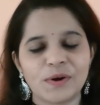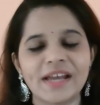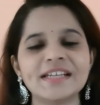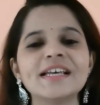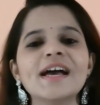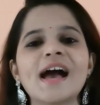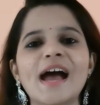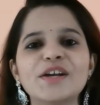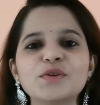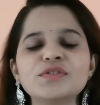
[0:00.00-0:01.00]
Right.
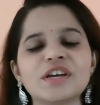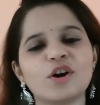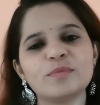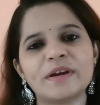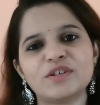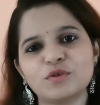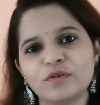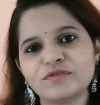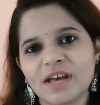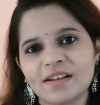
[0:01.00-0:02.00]
And do check out my
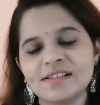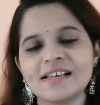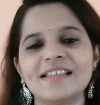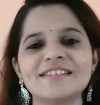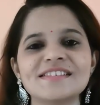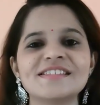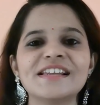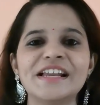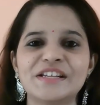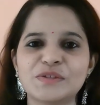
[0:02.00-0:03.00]
two of channels, and this is
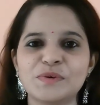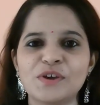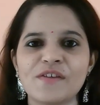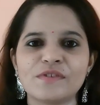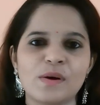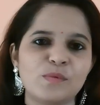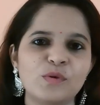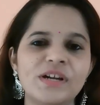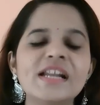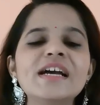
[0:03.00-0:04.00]
the latest video I've
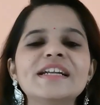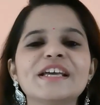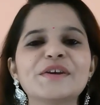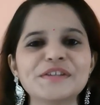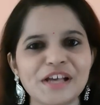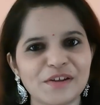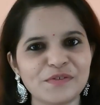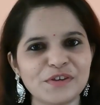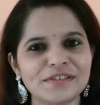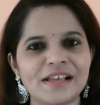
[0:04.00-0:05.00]
uploaded. Take good
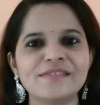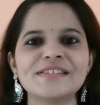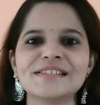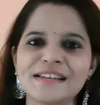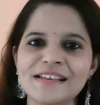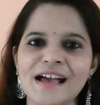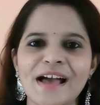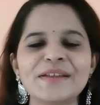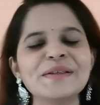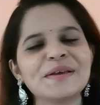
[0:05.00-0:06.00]
care of yourselves. Study
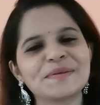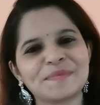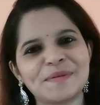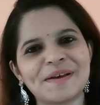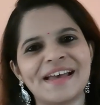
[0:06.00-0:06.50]
hard. Bye